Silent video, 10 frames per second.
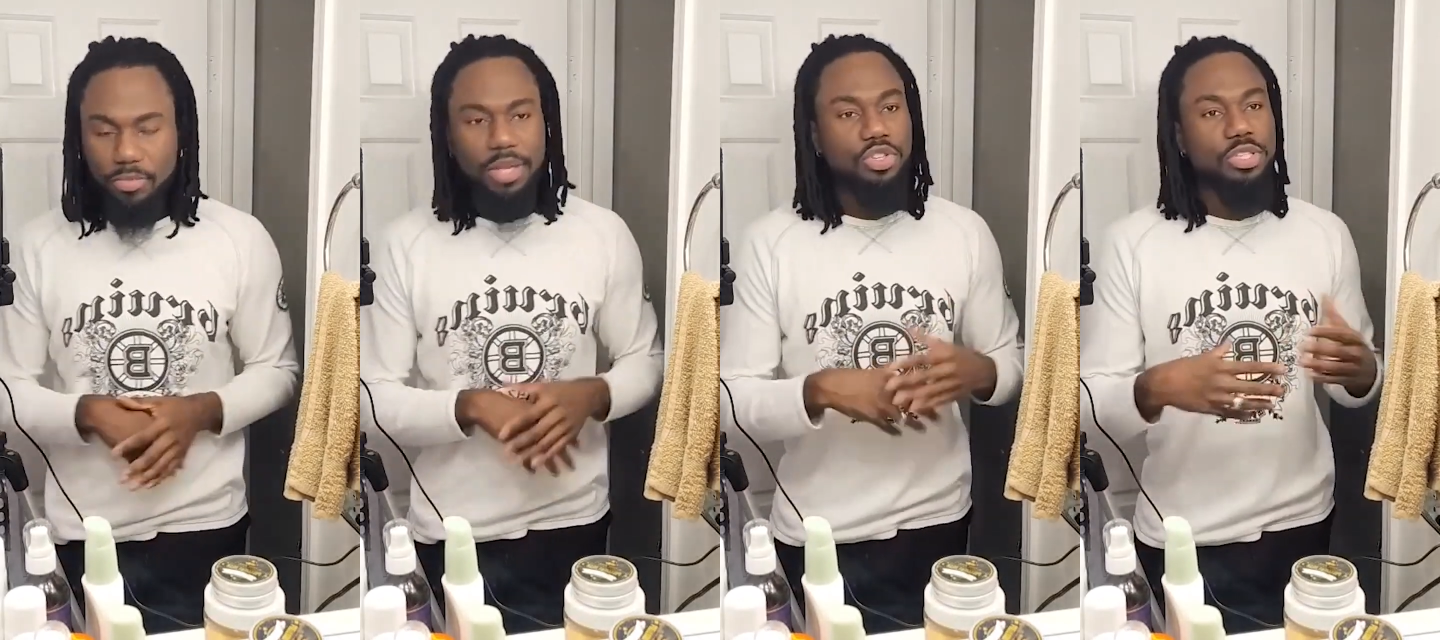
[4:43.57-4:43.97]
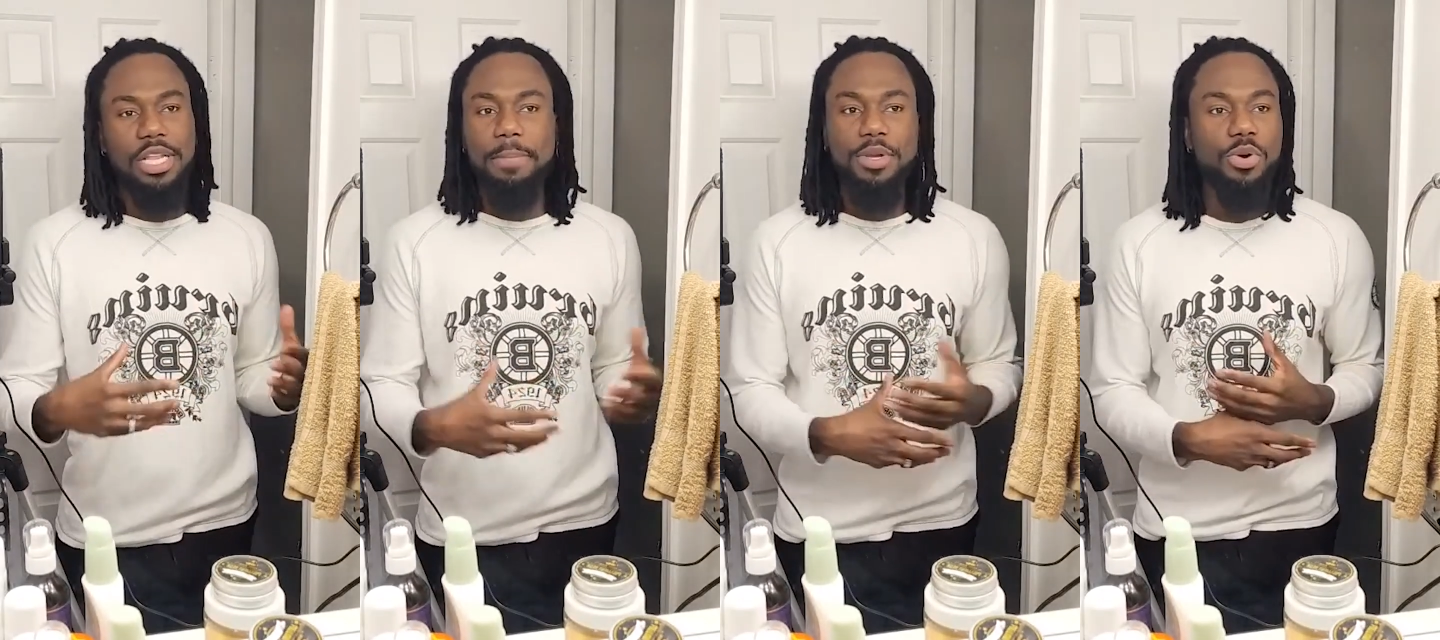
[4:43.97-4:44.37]
Just
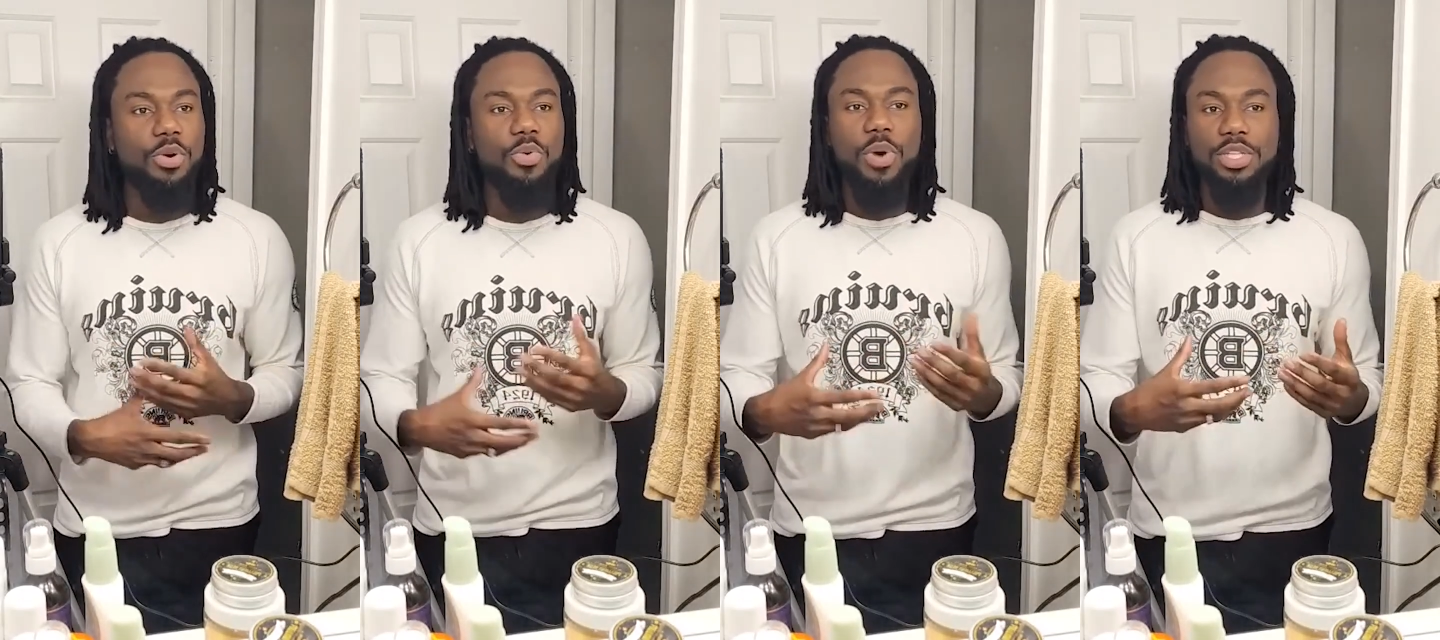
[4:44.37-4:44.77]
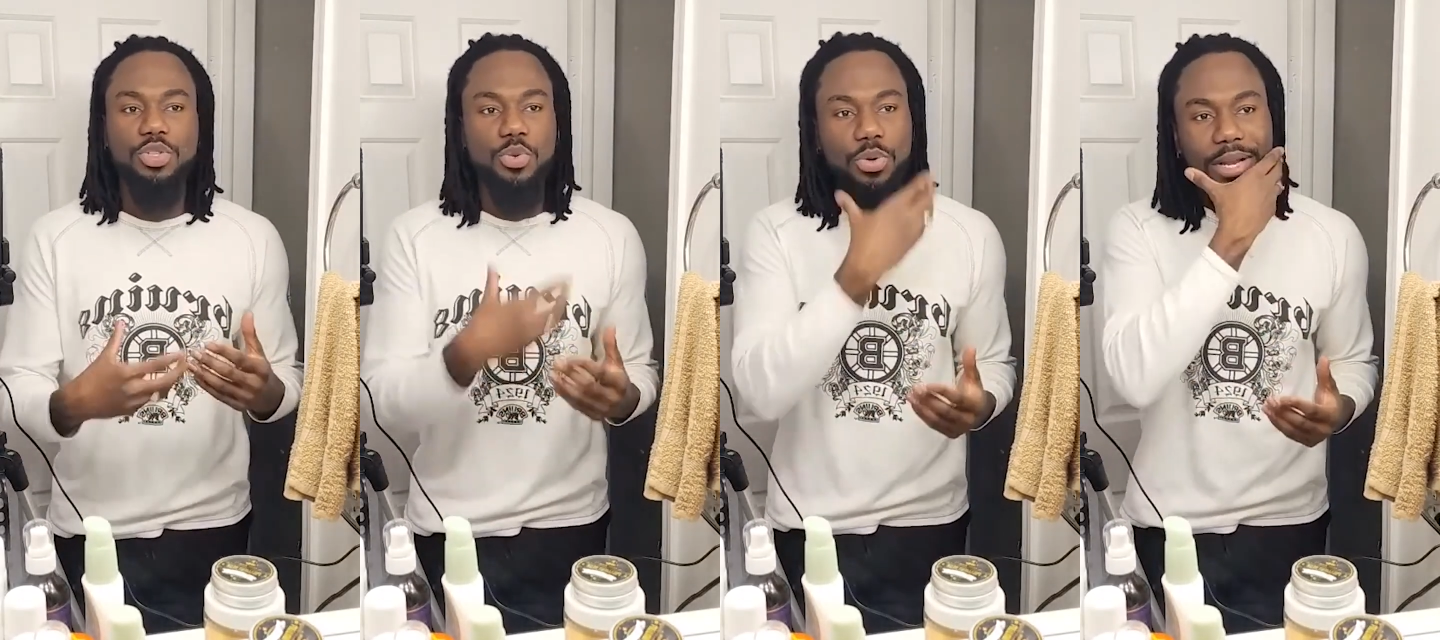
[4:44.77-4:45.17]
let me know what
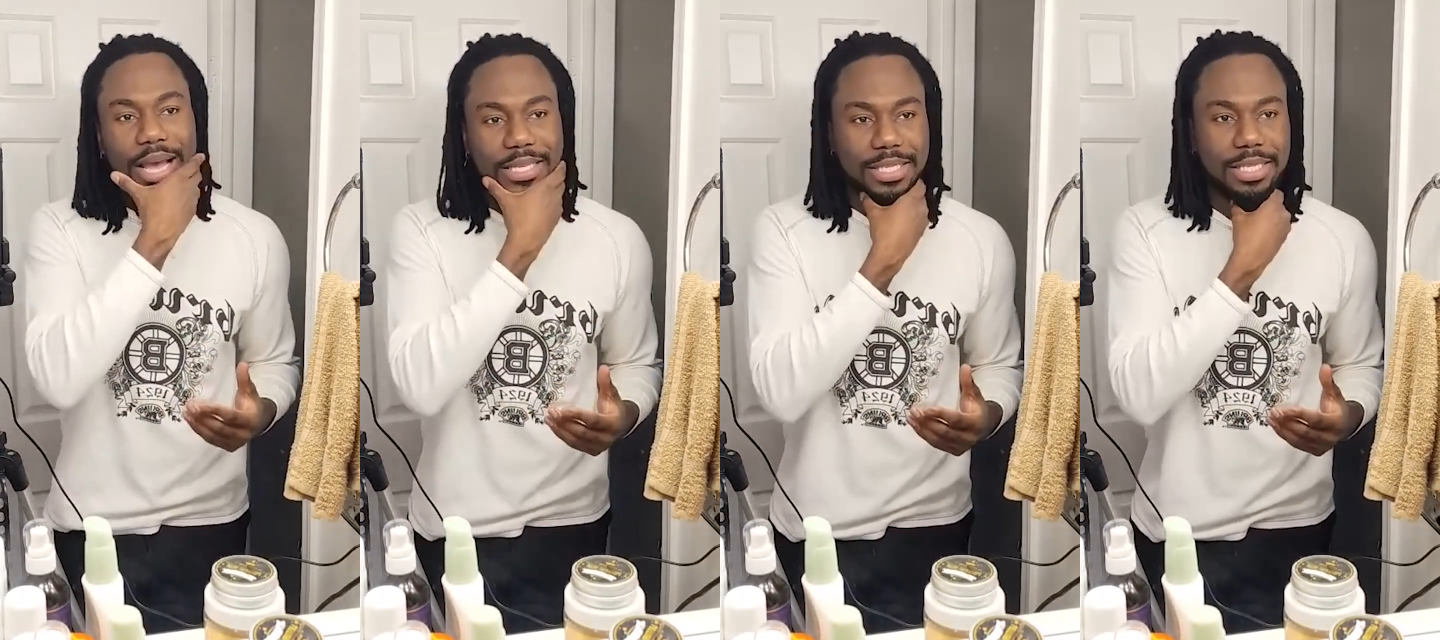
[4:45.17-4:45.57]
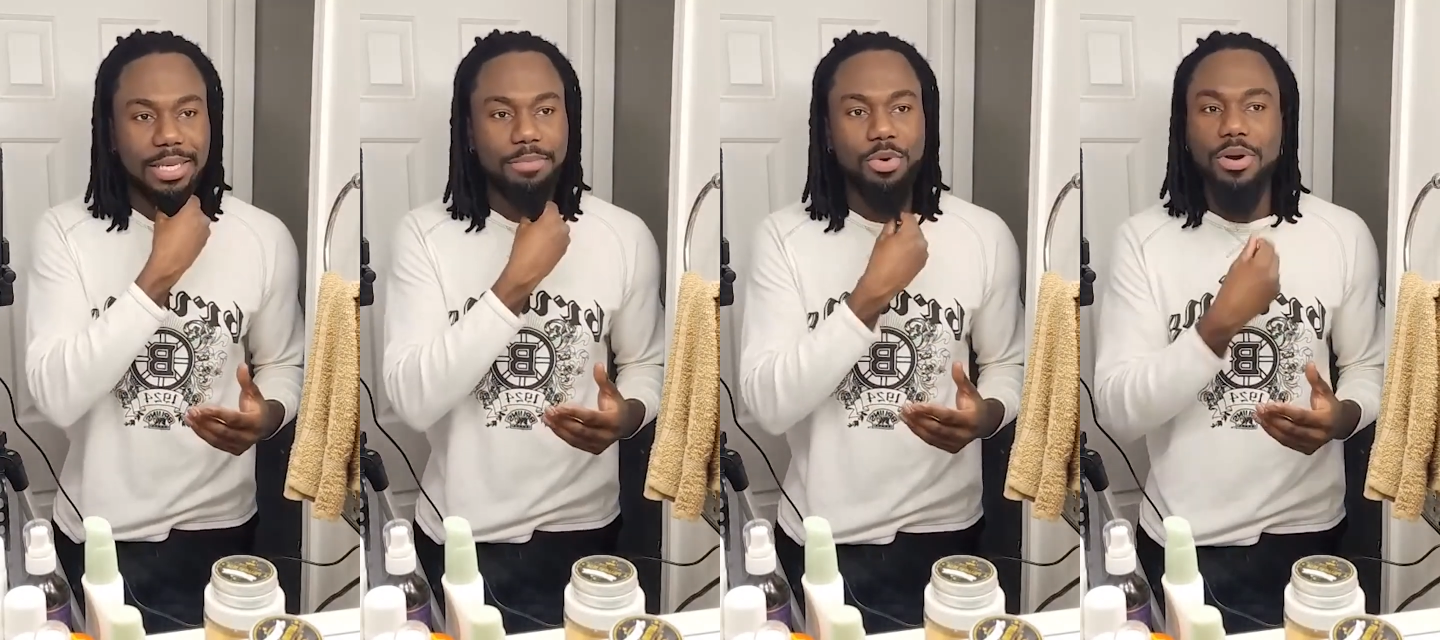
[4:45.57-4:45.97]
you would like to see
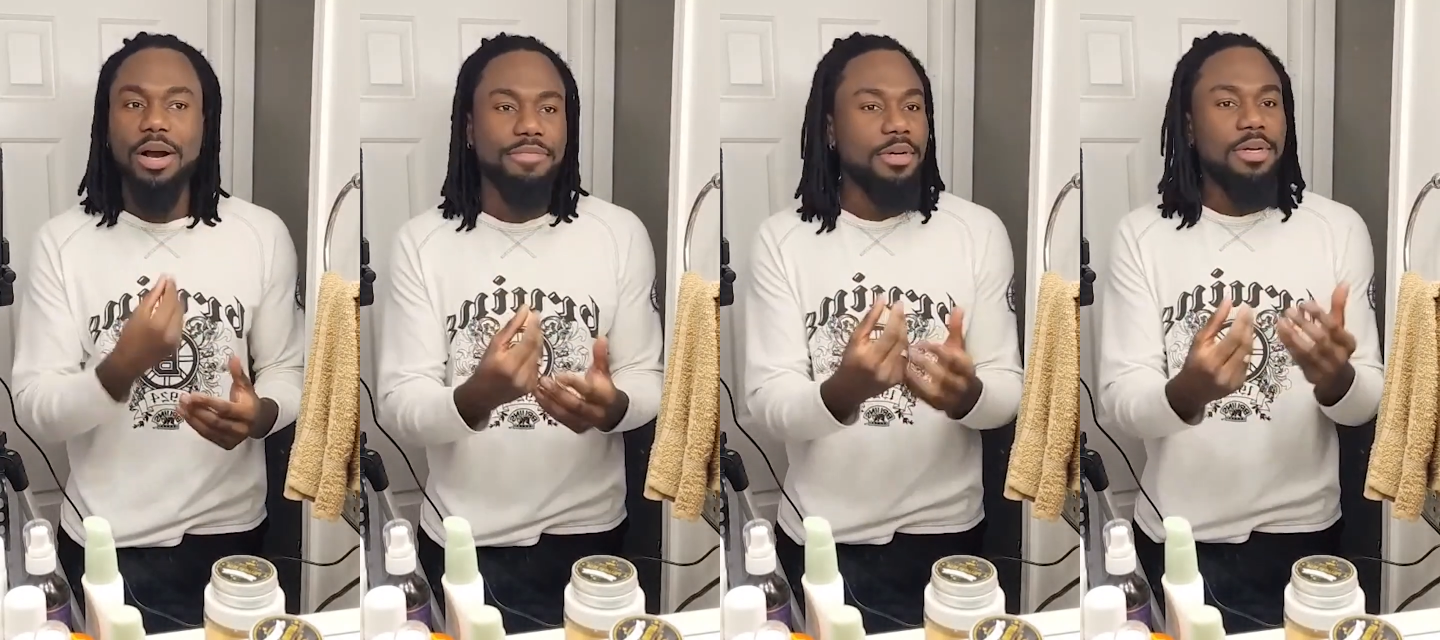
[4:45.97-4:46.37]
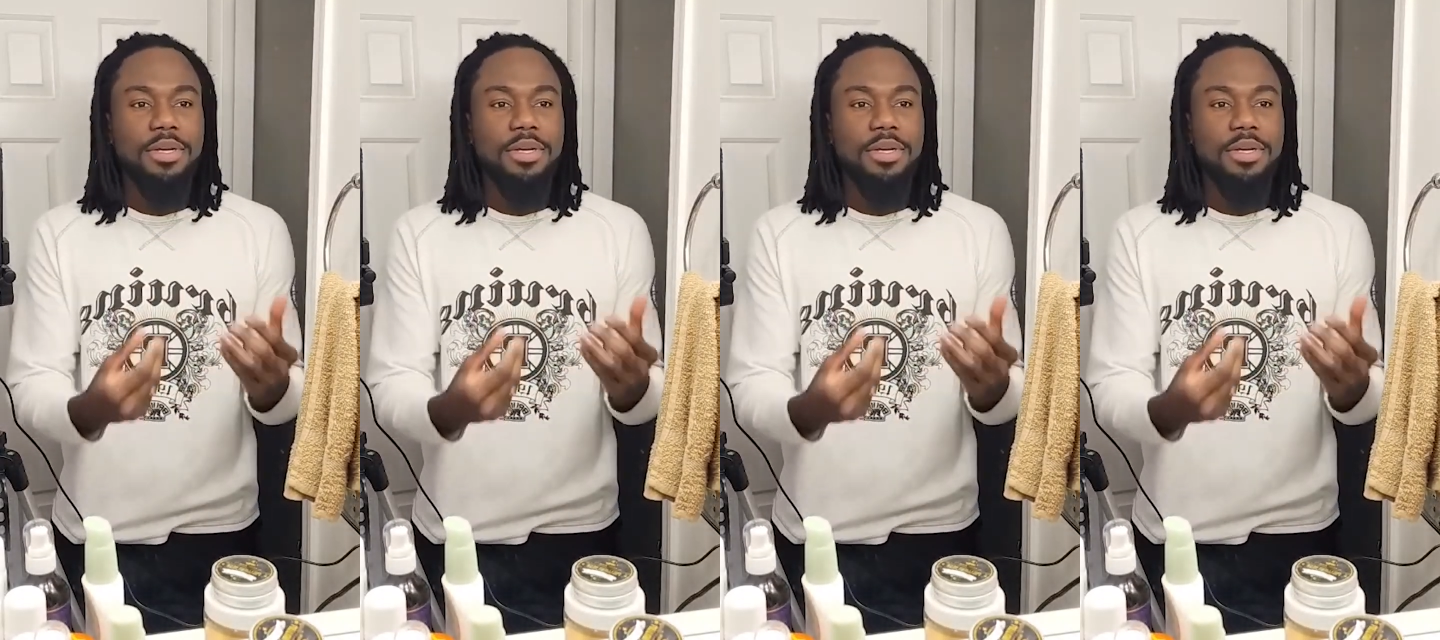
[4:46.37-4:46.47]
more of.